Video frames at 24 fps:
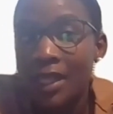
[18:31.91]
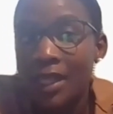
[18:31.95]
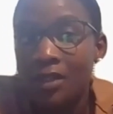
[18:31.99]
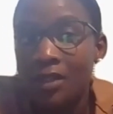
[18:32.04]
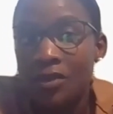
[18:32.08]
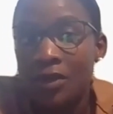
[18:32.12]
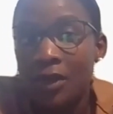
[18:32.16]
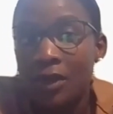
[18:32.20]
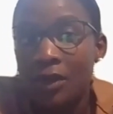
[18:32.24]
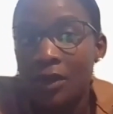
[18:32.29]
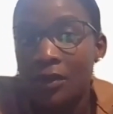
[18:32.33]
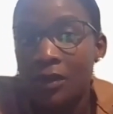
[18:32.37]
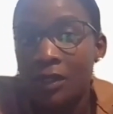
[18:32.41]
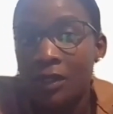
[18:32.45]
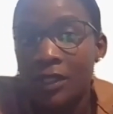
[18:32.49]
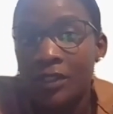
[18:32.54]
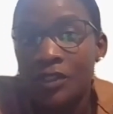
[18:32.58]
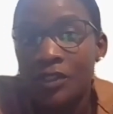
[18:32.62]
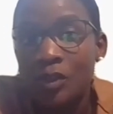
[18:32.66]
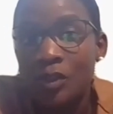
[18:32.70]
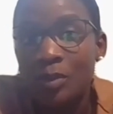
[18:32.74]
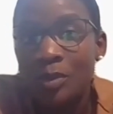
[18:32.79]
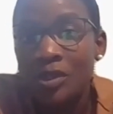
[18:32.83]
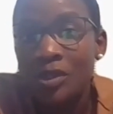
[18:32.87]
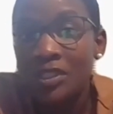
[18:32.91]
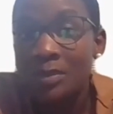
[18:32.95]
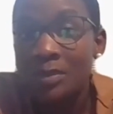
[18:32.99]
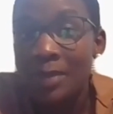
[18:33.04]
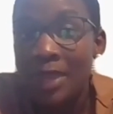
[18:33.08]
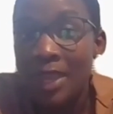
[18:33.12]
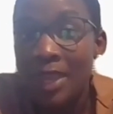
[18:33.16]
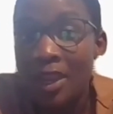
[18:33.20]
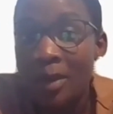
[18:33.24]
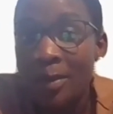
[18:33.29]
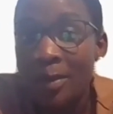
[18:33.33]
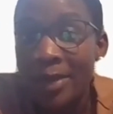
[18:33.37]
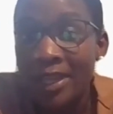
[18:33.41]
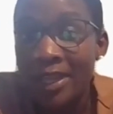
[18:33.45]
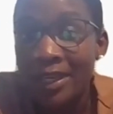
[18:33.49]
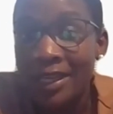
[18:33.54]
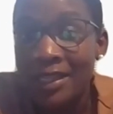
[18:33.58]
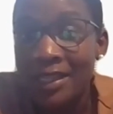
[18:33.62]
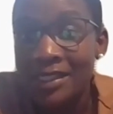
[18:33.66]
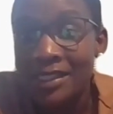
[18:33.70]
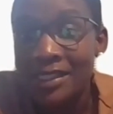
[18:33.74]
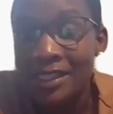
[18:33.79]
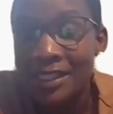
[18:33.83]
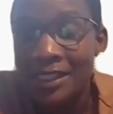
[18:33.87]
you know, the consumers may or may
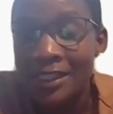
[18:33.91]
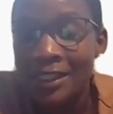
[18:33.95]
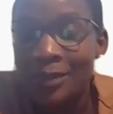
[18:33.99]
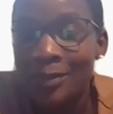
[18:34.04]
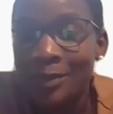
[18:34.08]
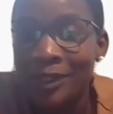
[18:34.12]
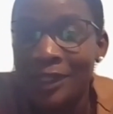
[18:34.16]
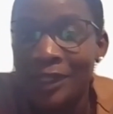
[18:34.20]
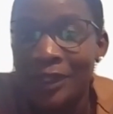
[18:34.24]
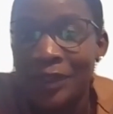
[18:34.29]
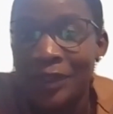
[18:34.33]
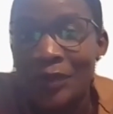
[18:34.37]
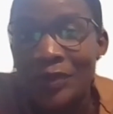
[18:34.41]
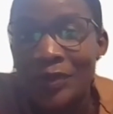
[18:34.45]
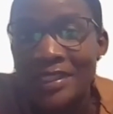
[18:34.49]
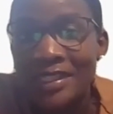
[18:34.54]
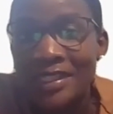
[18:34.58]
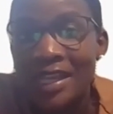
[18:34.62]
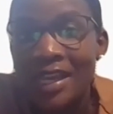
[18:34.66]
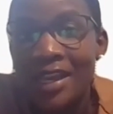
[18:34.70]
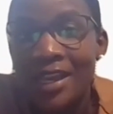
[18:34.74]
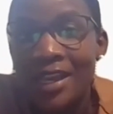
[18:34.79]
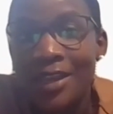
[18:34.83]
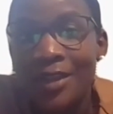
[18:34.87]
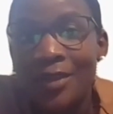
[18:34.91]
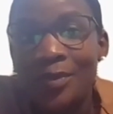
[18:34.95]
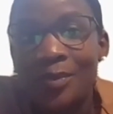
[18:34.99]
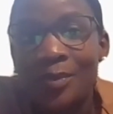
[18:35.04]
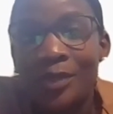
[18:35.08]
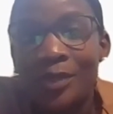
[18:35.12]
not see depending on time.